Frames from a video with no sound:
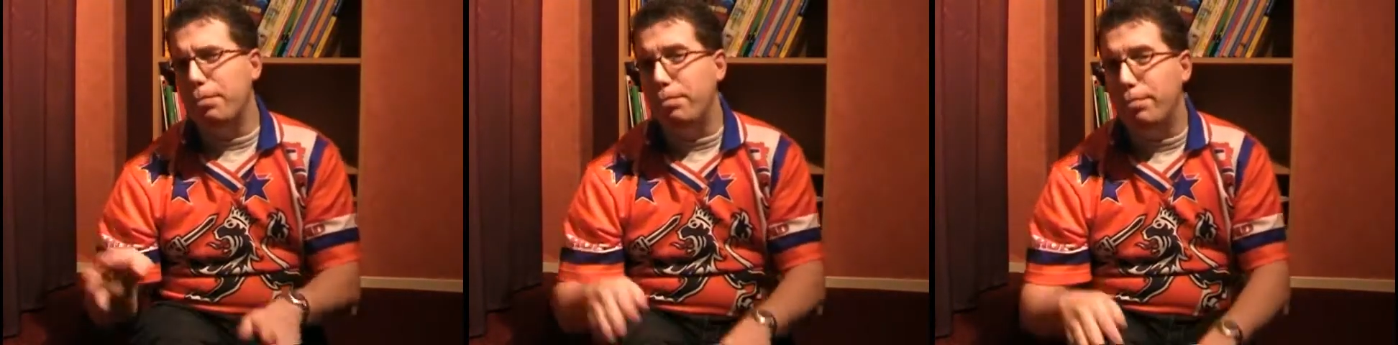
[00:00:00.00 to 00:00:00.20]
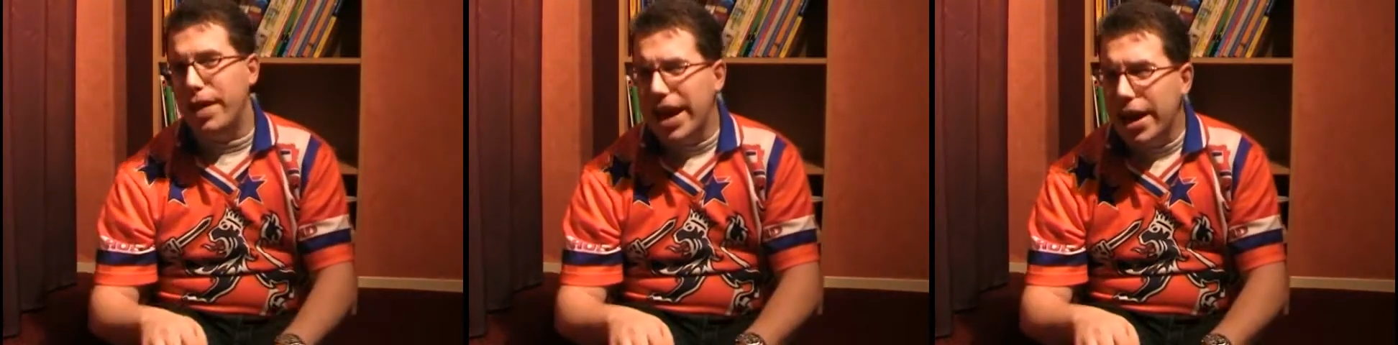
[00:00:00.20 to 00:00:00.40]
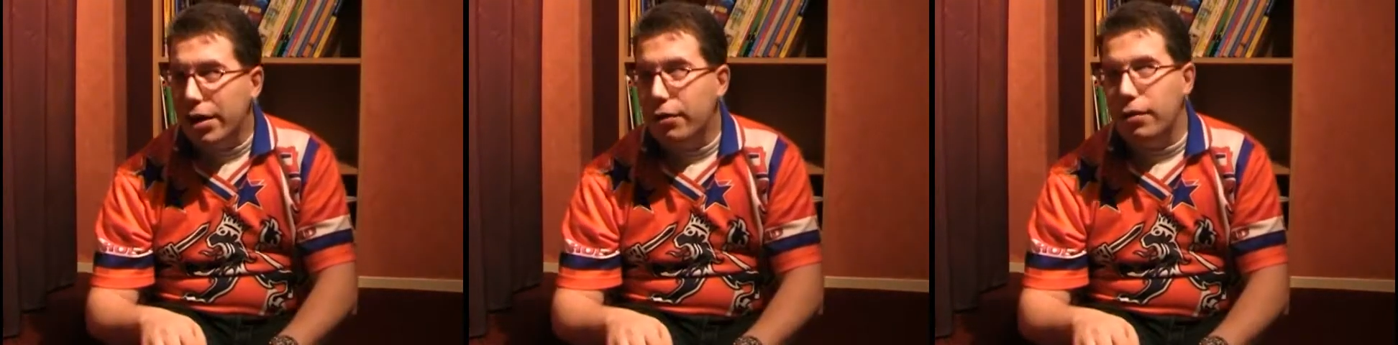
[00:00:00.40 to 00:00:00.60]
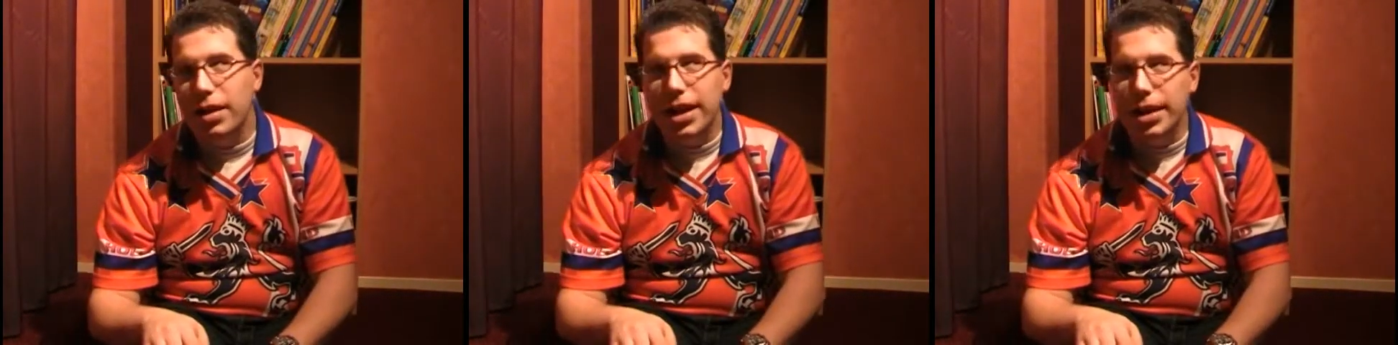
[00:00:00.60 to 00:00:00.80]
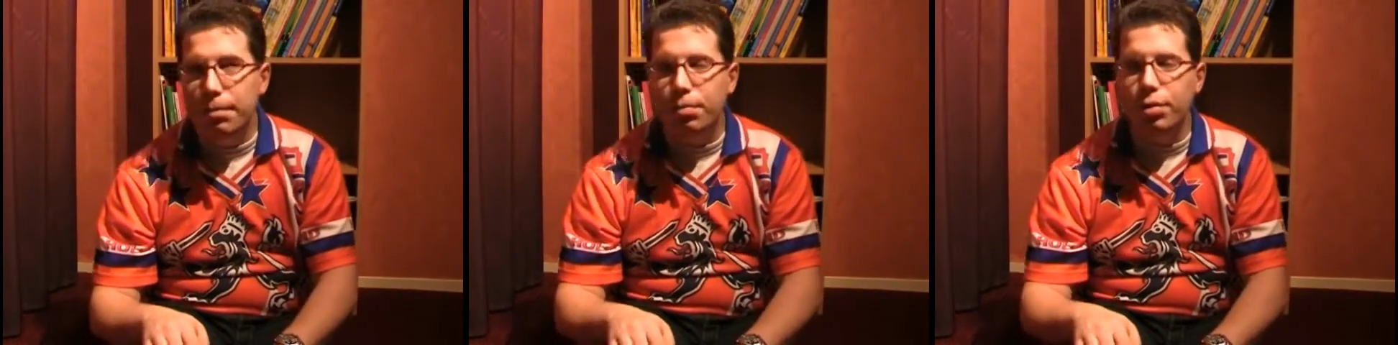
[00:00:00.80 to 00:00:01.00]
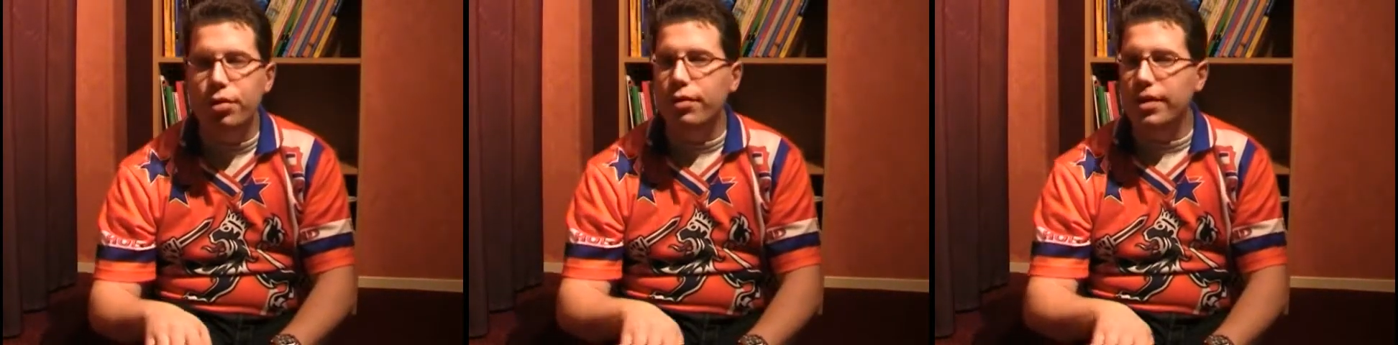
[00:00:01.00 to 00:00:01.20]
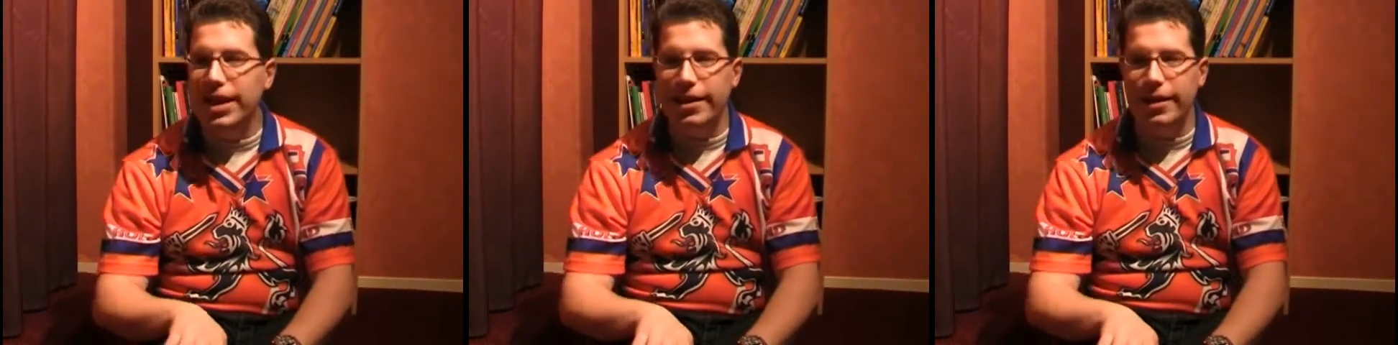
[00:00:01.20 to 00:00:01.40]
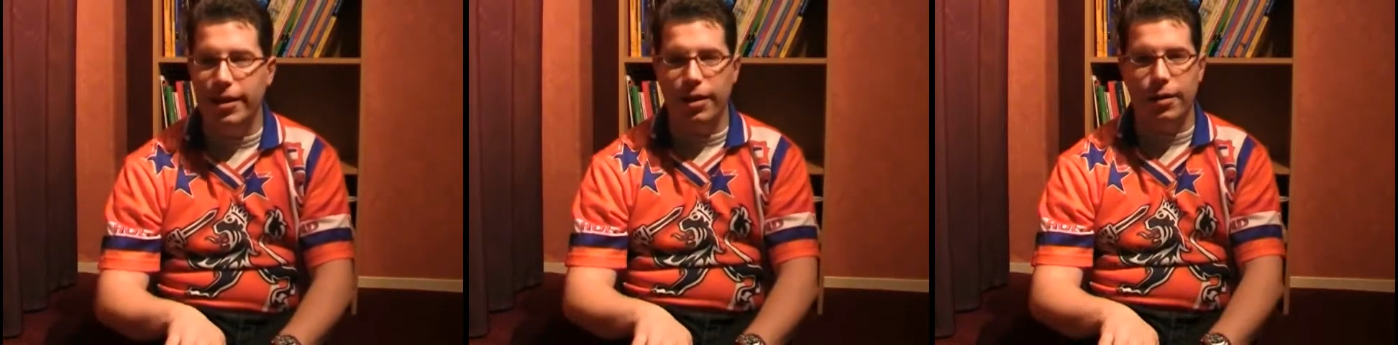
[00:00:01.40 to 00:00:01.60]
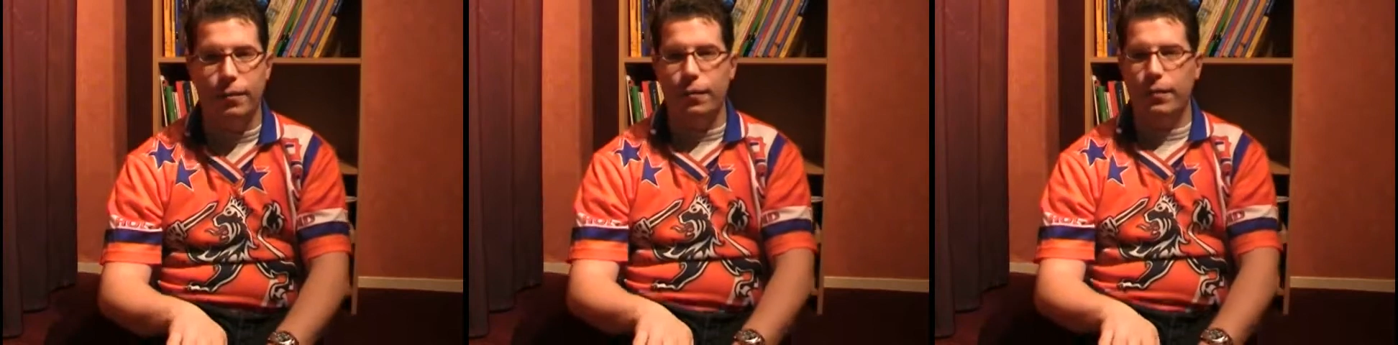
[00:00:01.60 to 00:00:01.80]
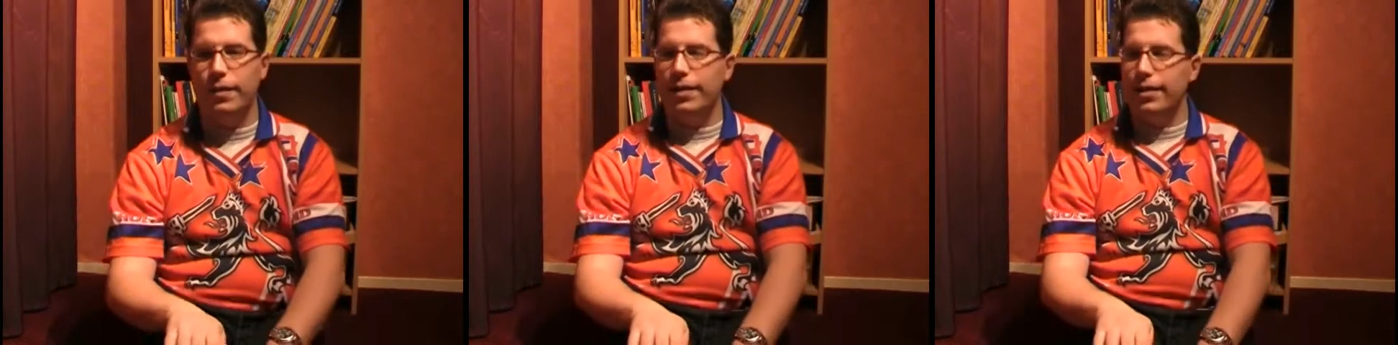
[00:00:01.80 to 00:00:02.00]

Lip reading: barely pulled it off.